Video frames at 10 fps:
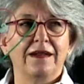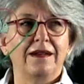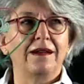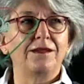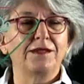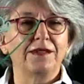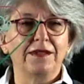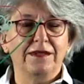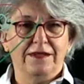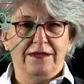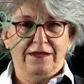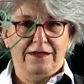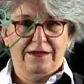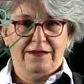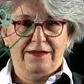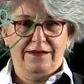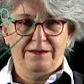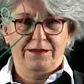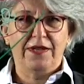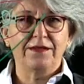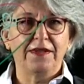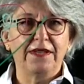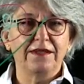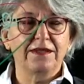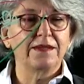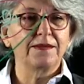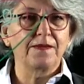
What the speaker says: of the blood veins.